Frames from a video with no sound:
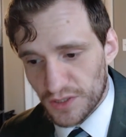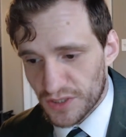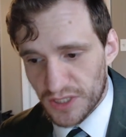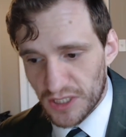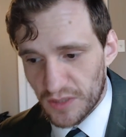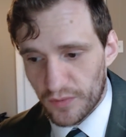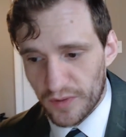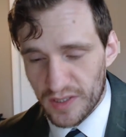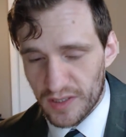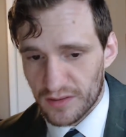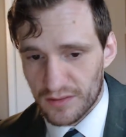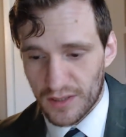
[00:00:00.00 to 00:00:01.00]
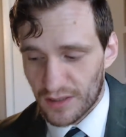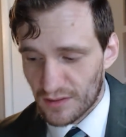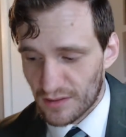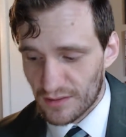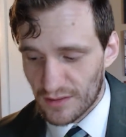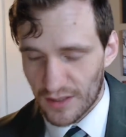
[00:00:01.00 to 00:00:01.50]
keep with it, and
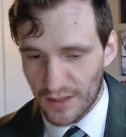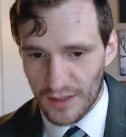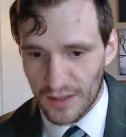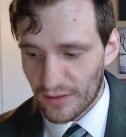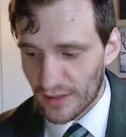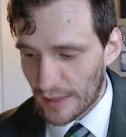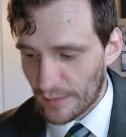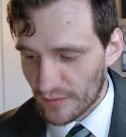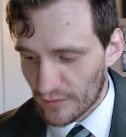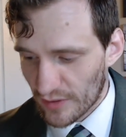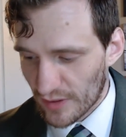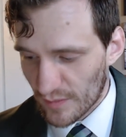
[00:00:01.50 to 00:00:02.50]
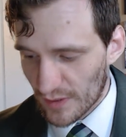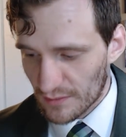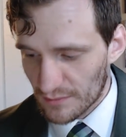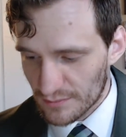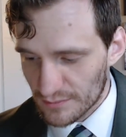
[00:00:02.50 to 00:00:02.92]
it'll happen for you, man.